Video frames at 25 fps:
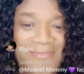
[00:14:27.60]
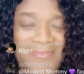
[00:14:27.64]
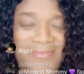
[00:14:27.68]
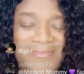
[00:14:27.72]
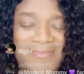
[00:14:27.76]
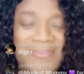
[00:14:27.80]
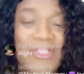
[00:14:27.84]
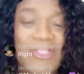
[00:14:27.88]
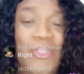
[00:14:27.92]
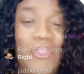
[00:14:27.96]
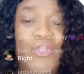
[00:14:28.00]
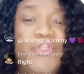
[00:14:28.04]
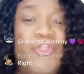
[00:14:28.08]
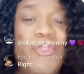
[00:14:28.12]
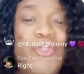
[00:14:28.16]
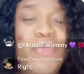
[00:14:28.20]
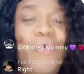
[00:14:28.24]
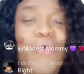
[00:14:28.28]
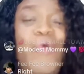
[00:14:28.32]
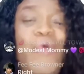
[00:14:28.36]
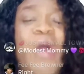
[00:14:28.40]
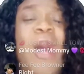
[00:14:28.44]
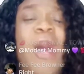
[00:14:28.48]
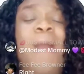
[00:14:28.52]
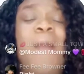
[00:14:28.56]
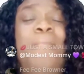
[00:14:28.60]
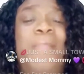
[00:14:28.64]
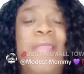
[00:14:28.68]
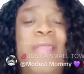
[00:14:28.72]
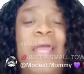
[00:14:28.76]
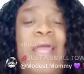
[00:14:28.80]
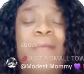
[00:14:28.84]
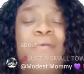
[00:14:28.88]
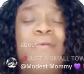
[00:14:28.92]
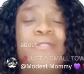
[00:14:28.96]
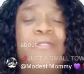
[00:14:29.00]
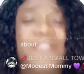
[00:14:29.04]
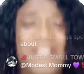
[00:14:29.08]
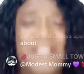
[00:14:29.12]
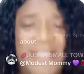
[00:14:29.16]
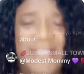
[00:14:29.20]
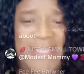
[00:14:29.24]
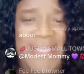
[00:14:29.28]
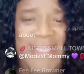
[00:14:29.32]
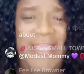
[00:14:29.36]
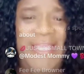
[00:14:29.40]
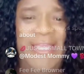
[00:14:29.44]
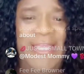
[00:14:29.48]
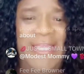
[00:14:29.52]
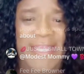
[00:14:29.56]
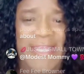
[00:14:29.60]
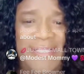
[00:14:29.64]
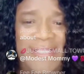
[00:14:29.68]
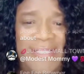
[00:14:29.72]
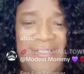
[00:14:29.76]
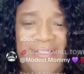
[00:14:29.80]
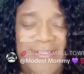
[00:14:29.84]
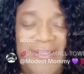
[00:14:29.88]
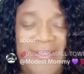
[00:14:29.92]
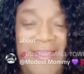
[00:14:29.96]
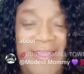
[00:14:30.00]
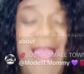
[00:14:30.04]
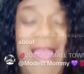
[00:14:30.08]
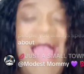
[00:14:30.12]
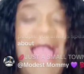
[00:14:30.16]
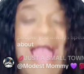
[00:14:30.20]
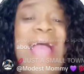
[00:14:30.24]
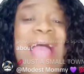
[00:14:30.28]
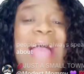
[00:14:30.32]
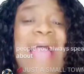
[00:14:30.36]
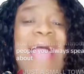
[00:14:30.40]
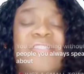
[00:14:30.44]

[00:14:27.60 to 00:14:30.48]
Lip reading: you're going to be able to get it as a